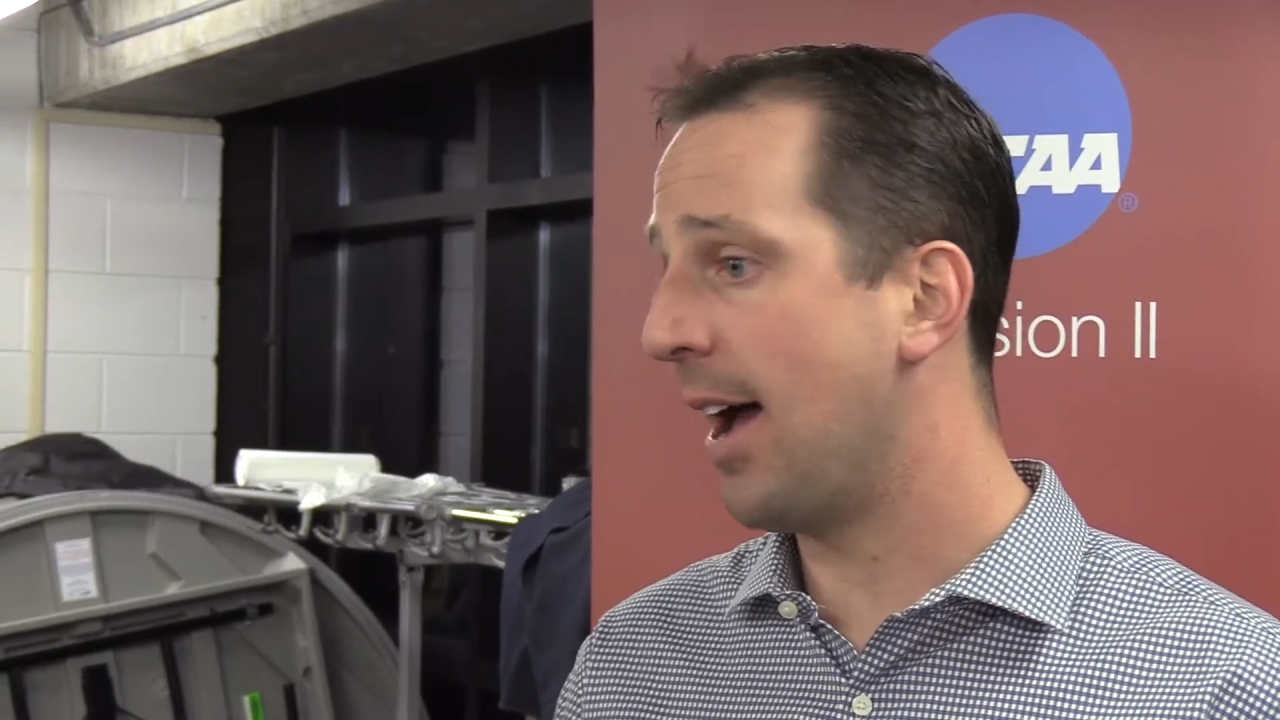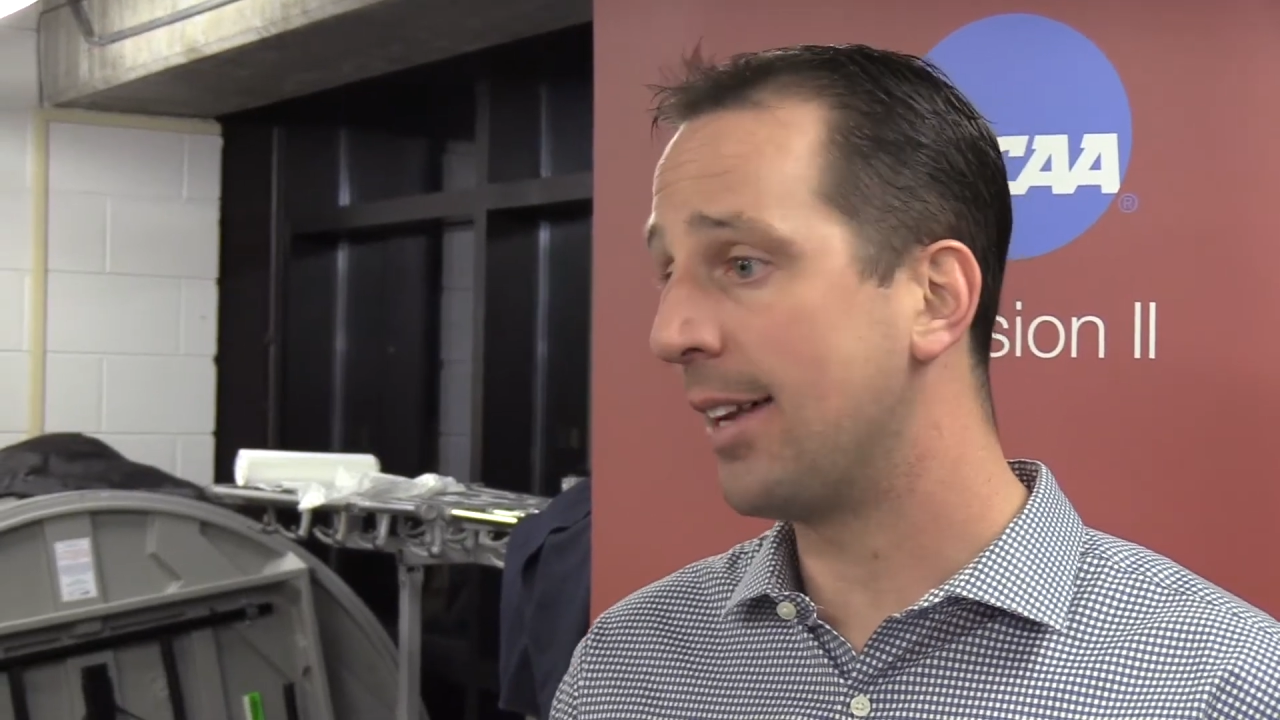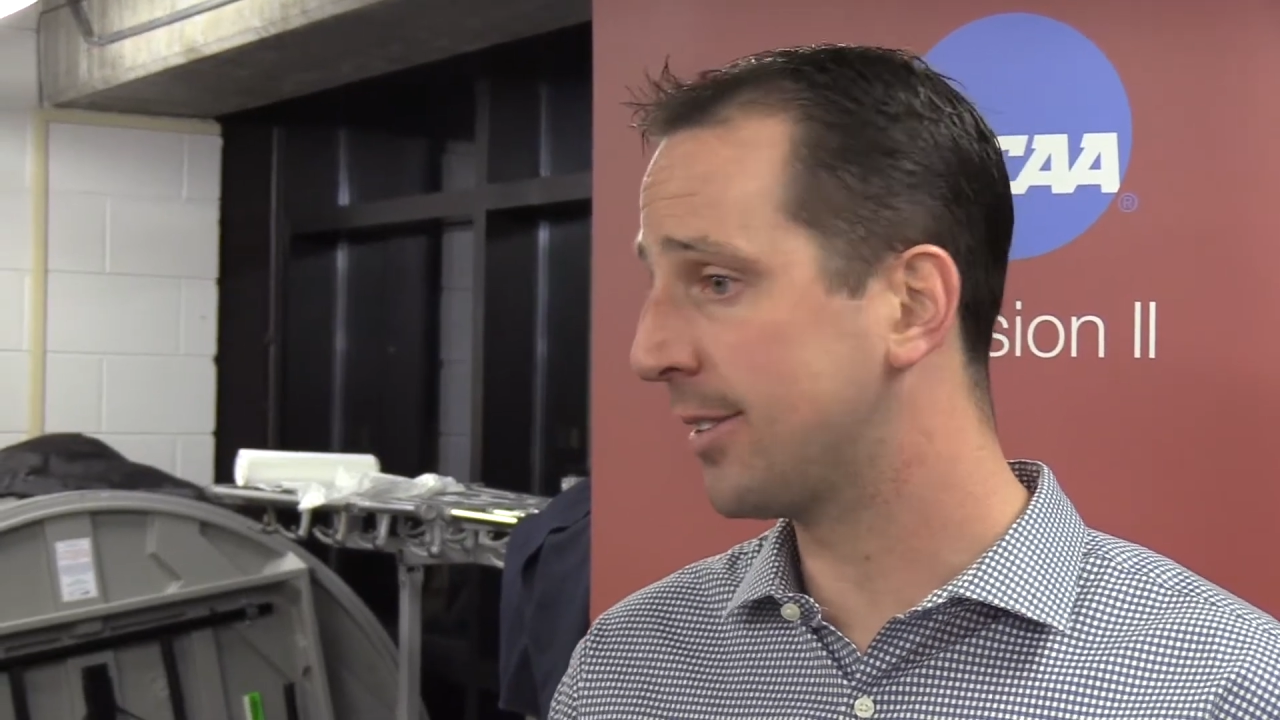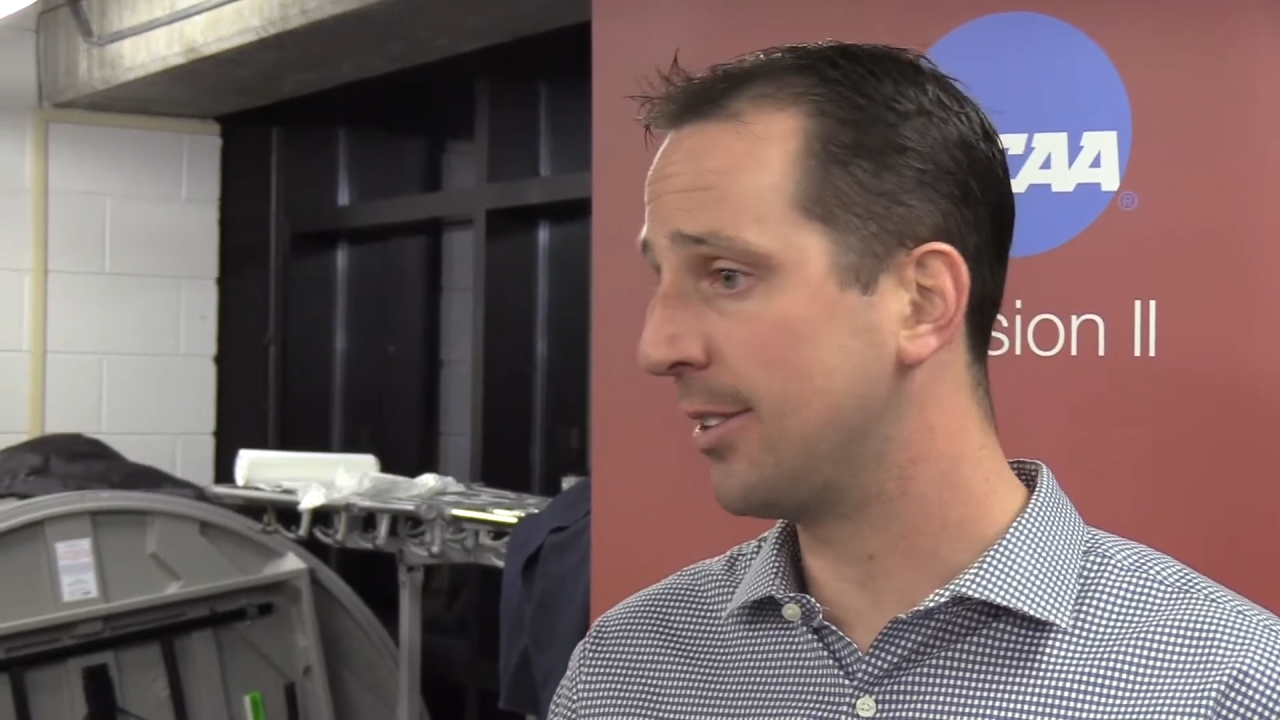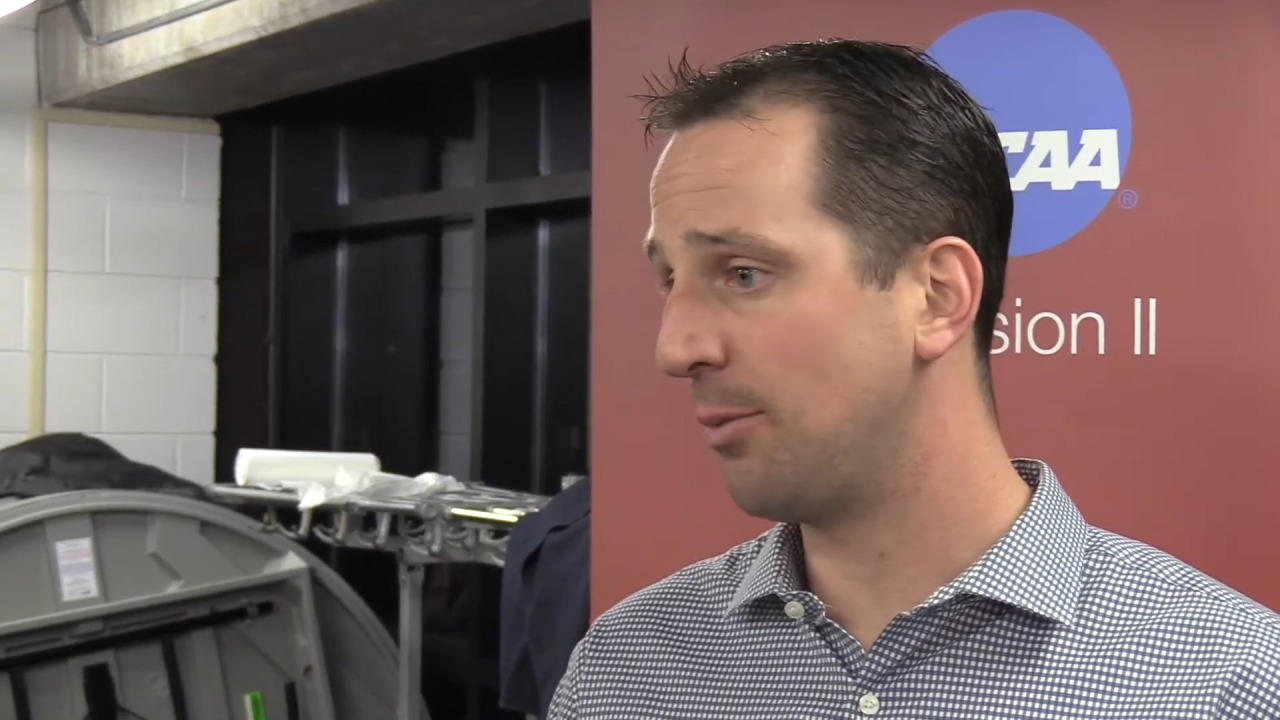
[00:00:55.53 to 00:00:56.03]
to
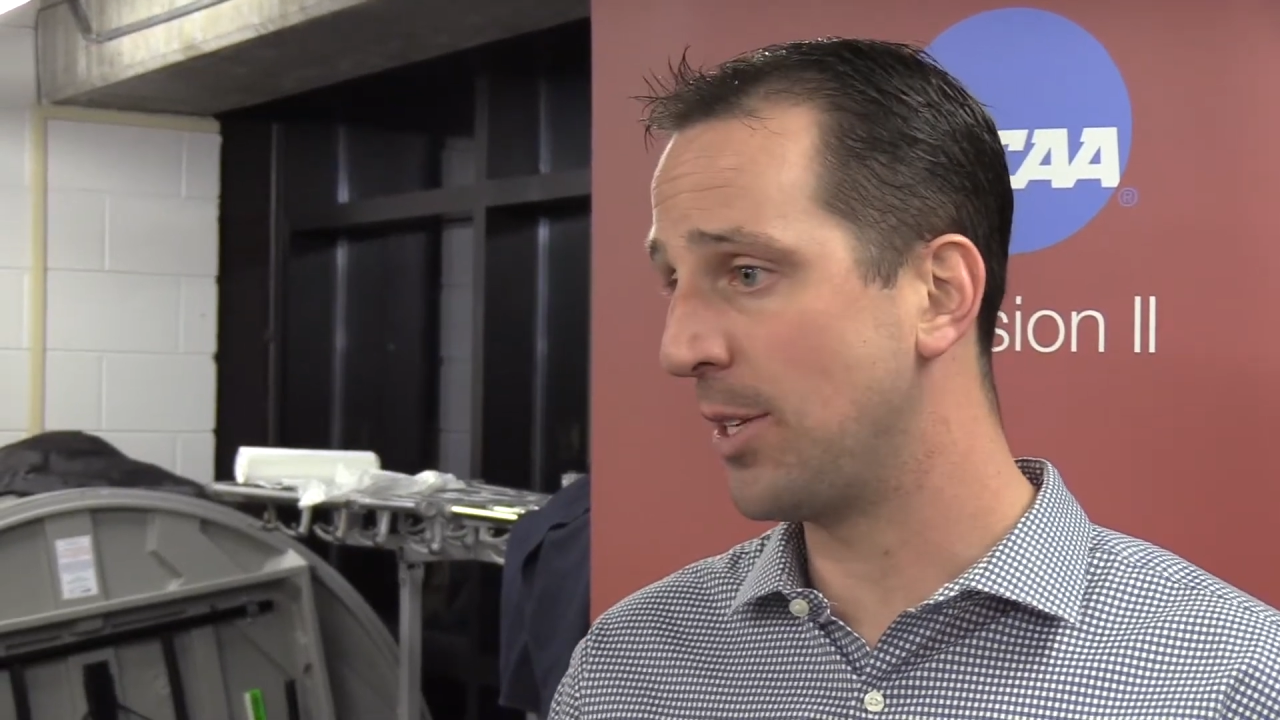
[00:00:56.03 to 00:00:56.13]
us.